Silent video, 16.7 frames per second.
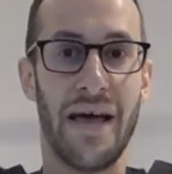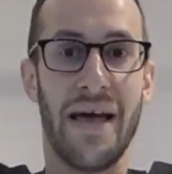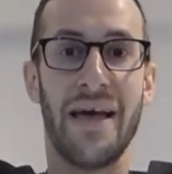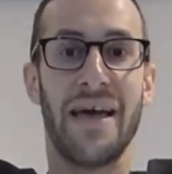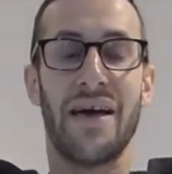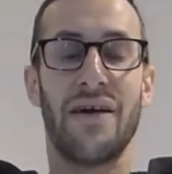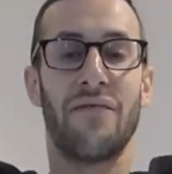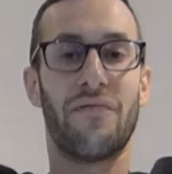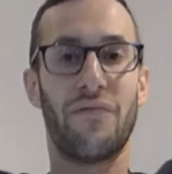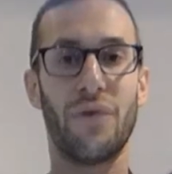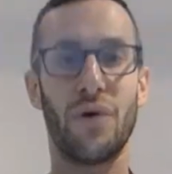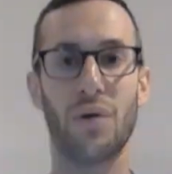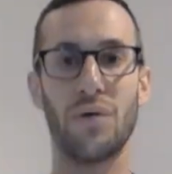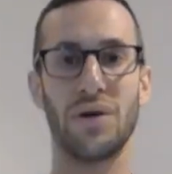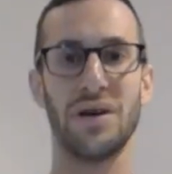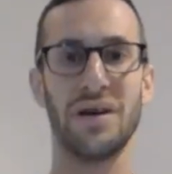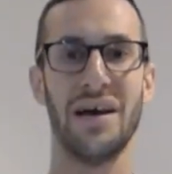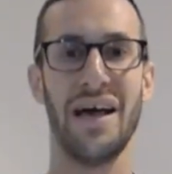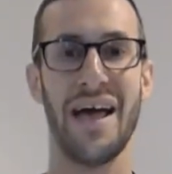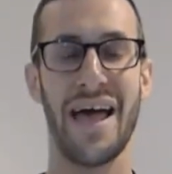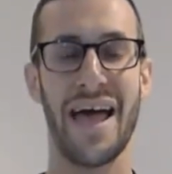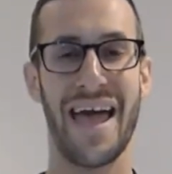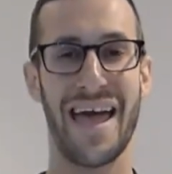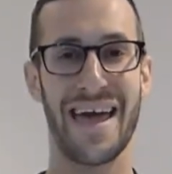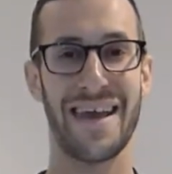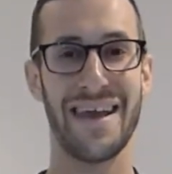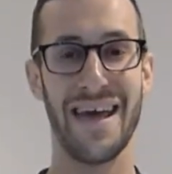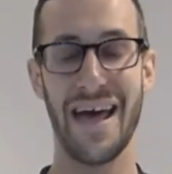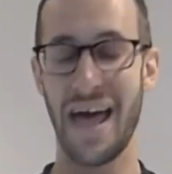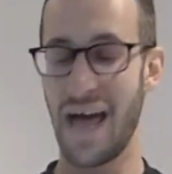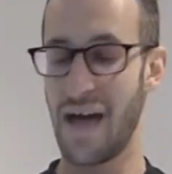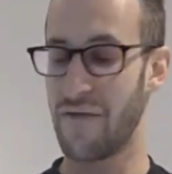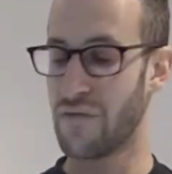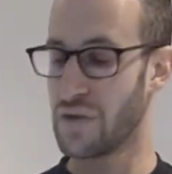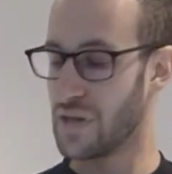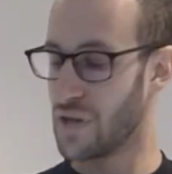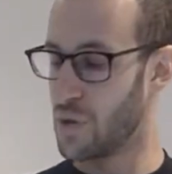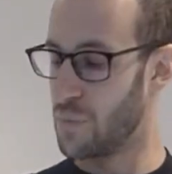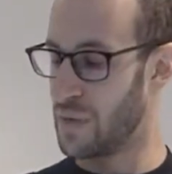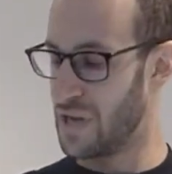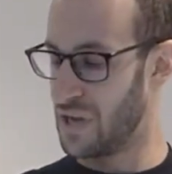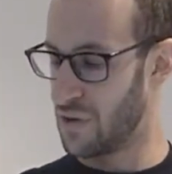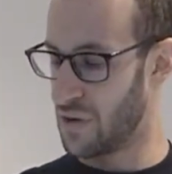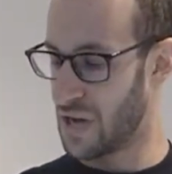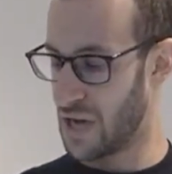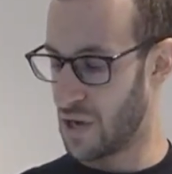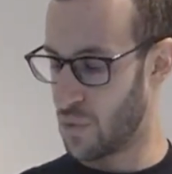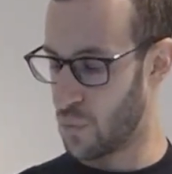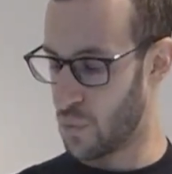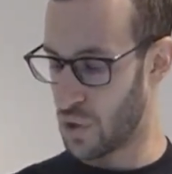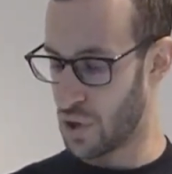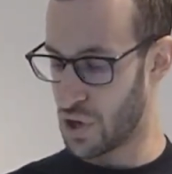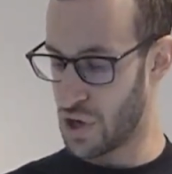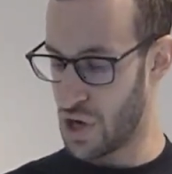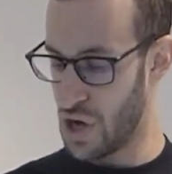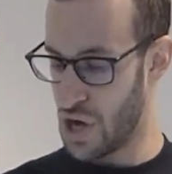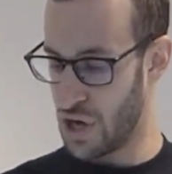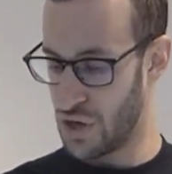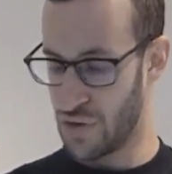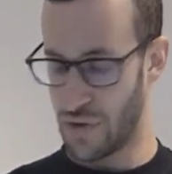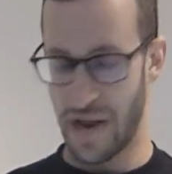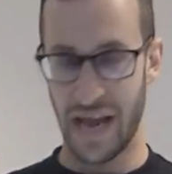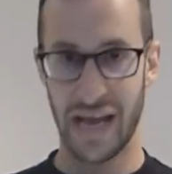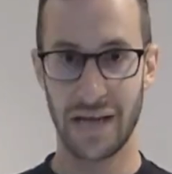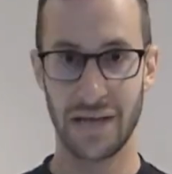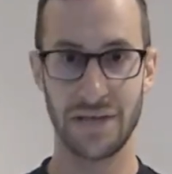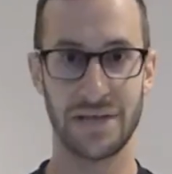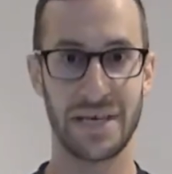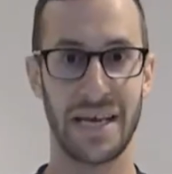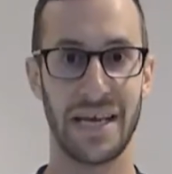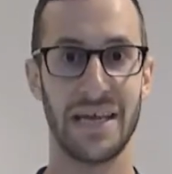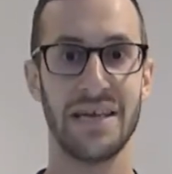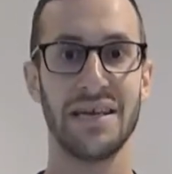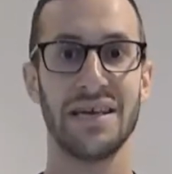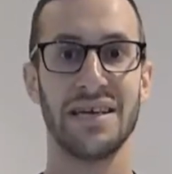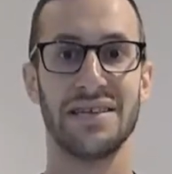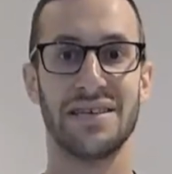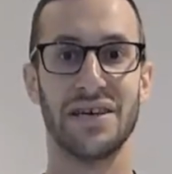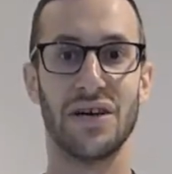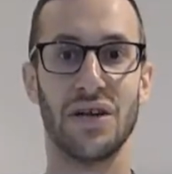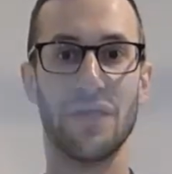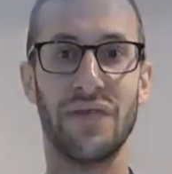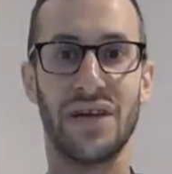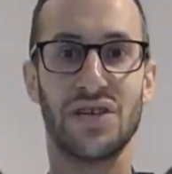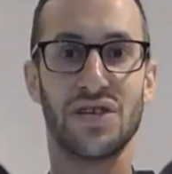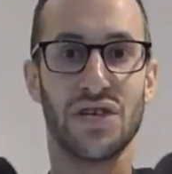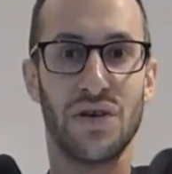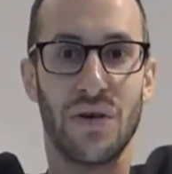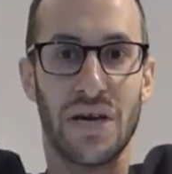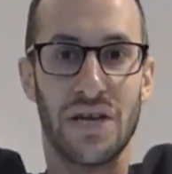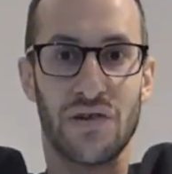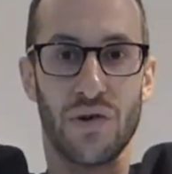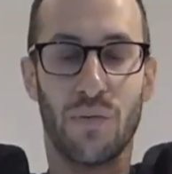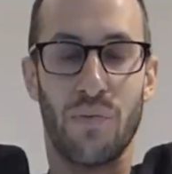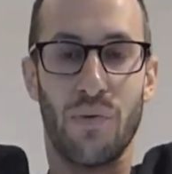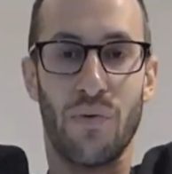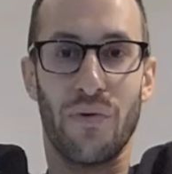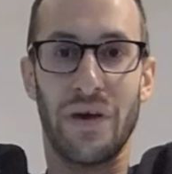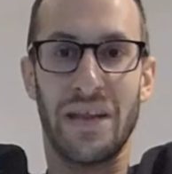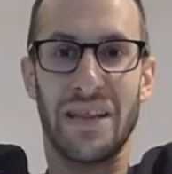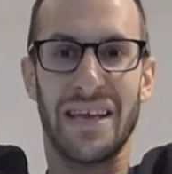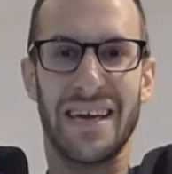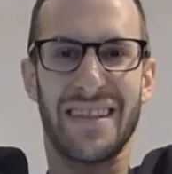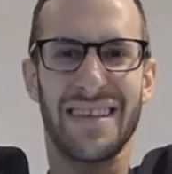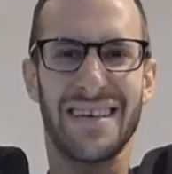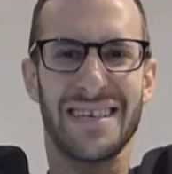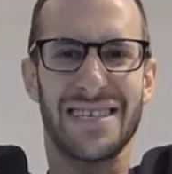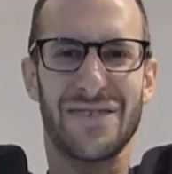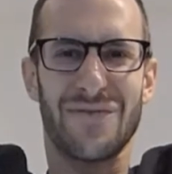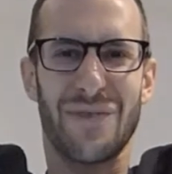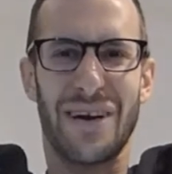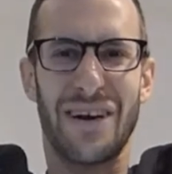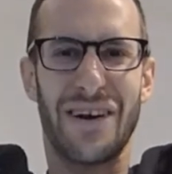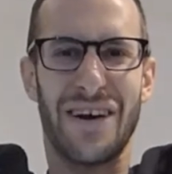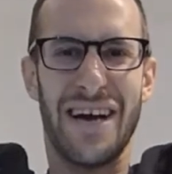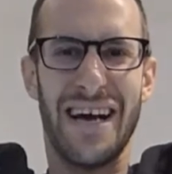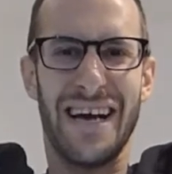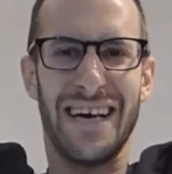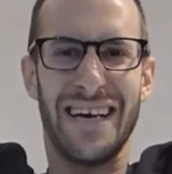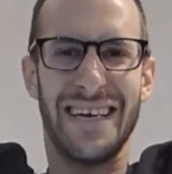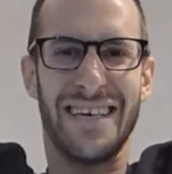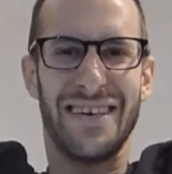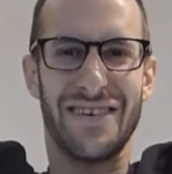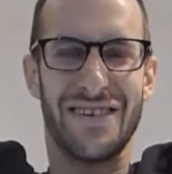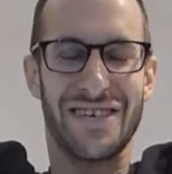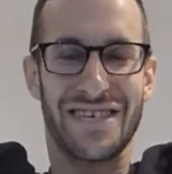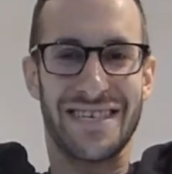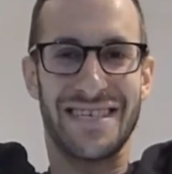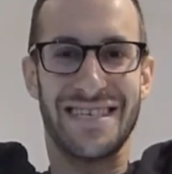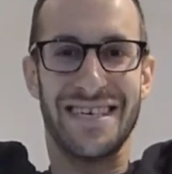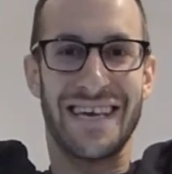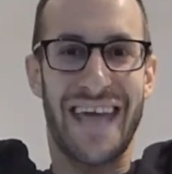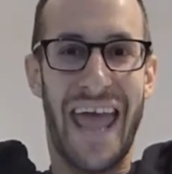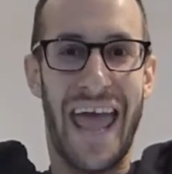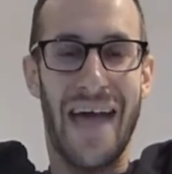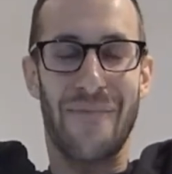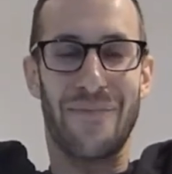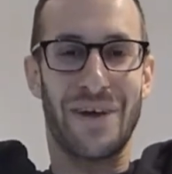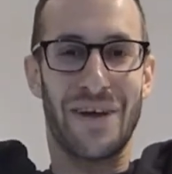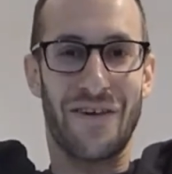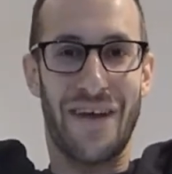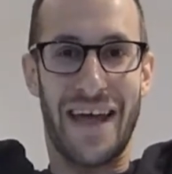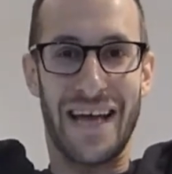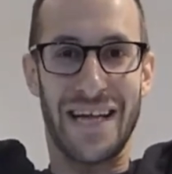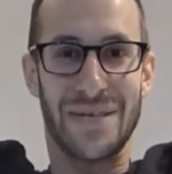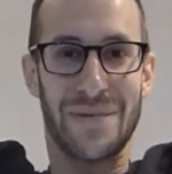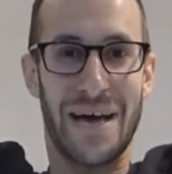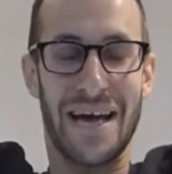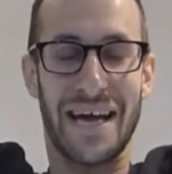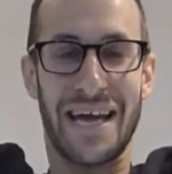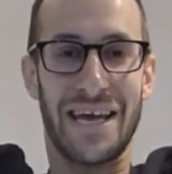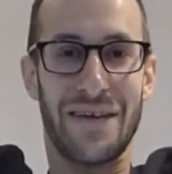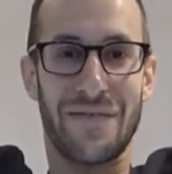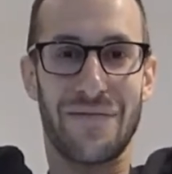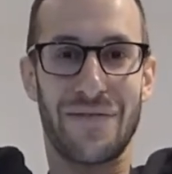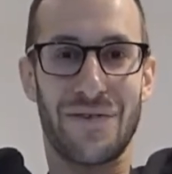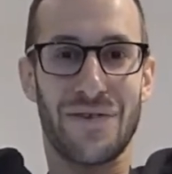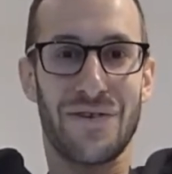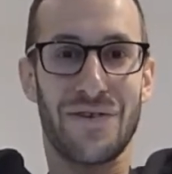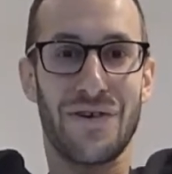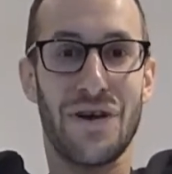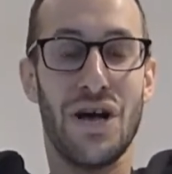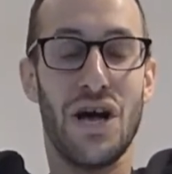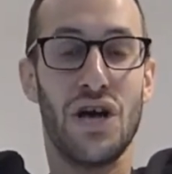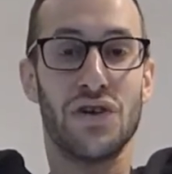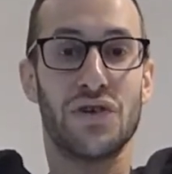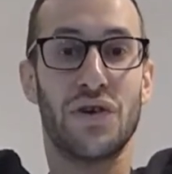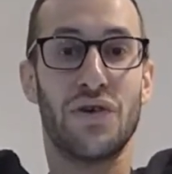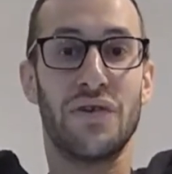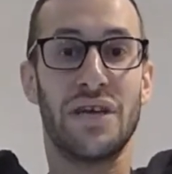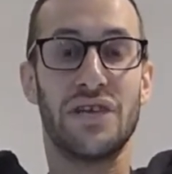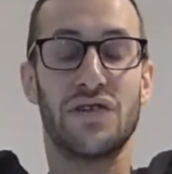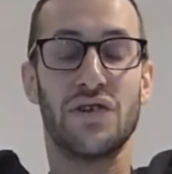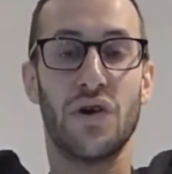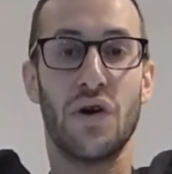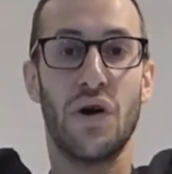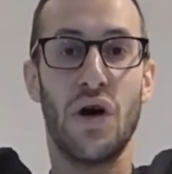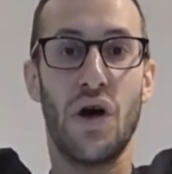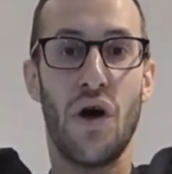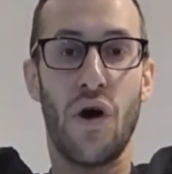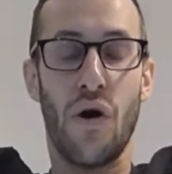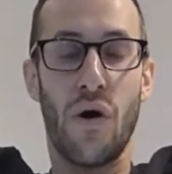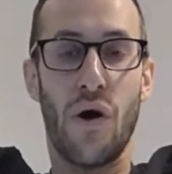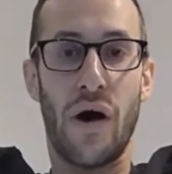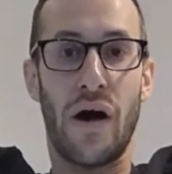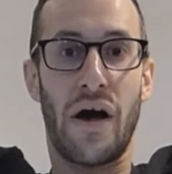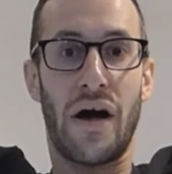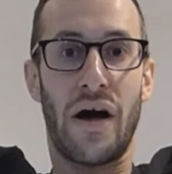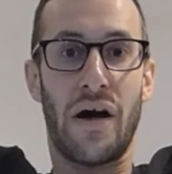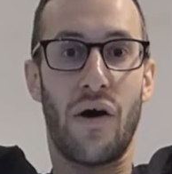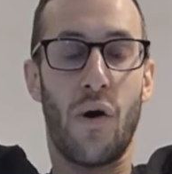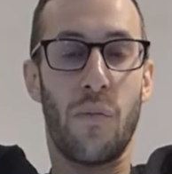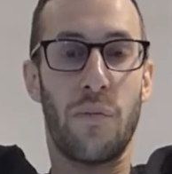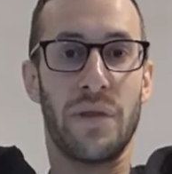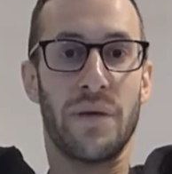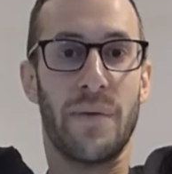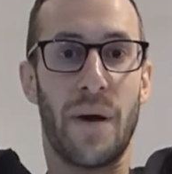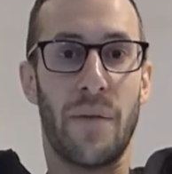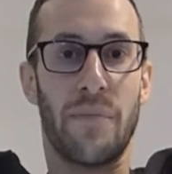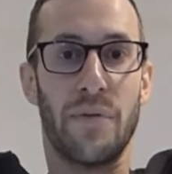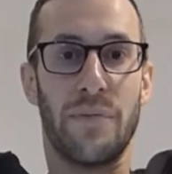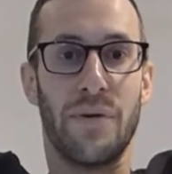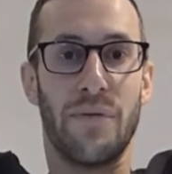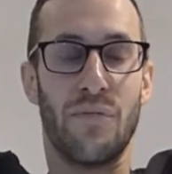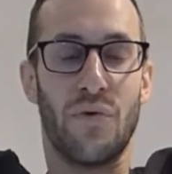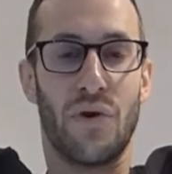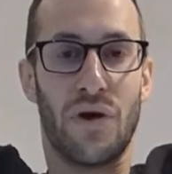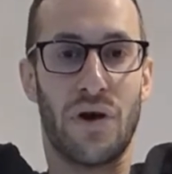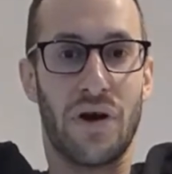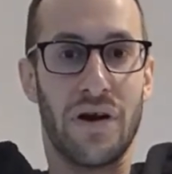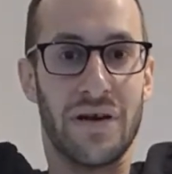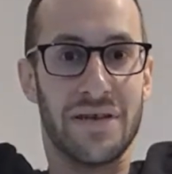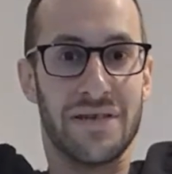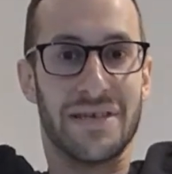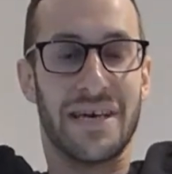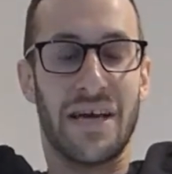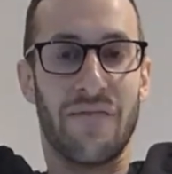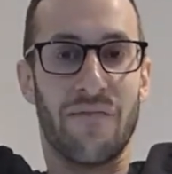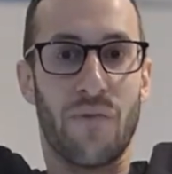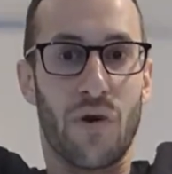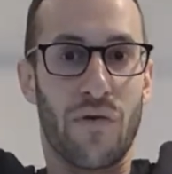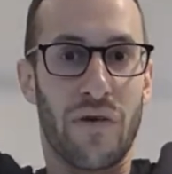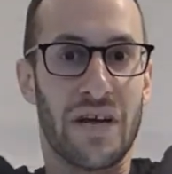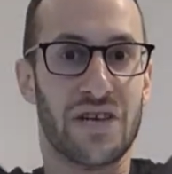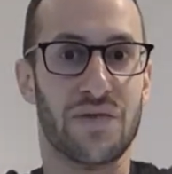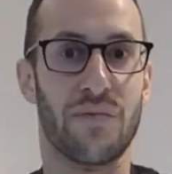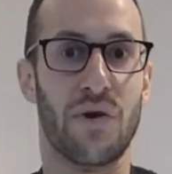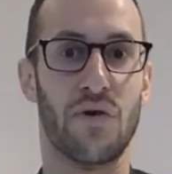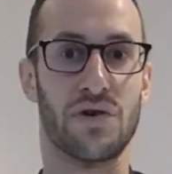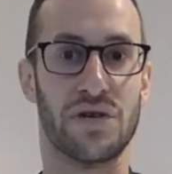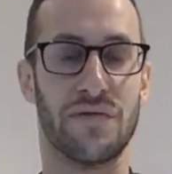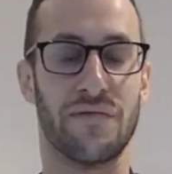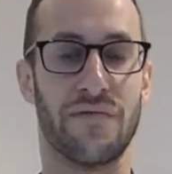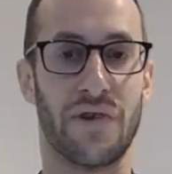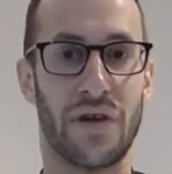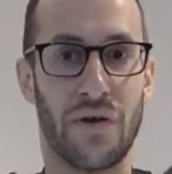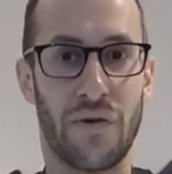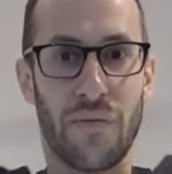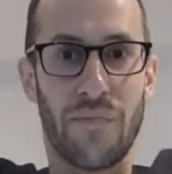and forward. And every little bit you can kind of work your hands in until eventually you get to a point like this where you can't bring your hands back any further. So you'll need to open them up a bit more to give more range of motion for you.